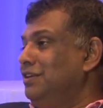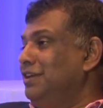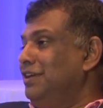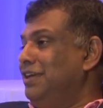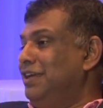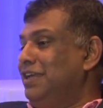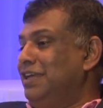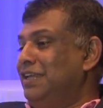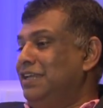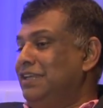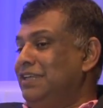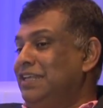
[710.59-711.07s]

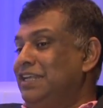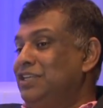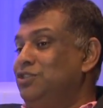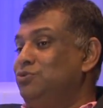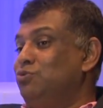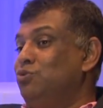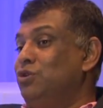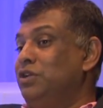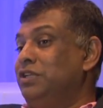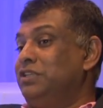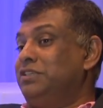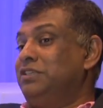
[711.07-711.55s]
And
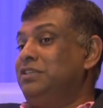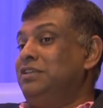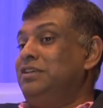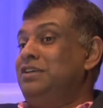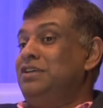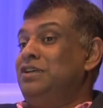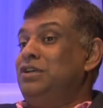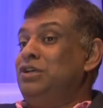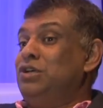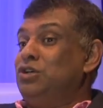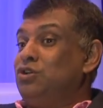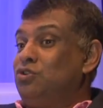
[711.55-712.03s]
that's what's
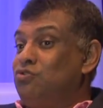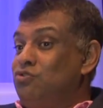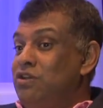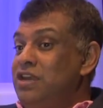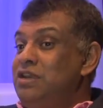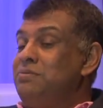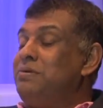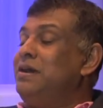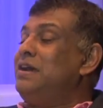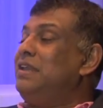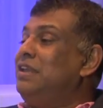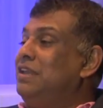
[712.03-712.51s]

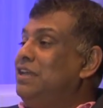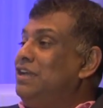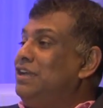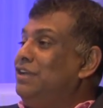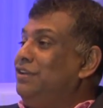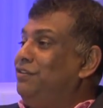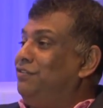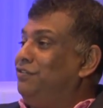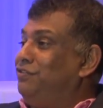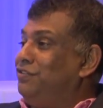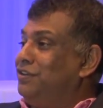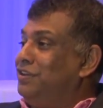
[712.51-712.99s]
great about
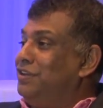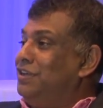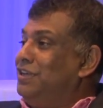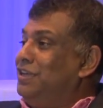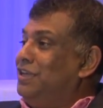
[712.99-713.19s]
life.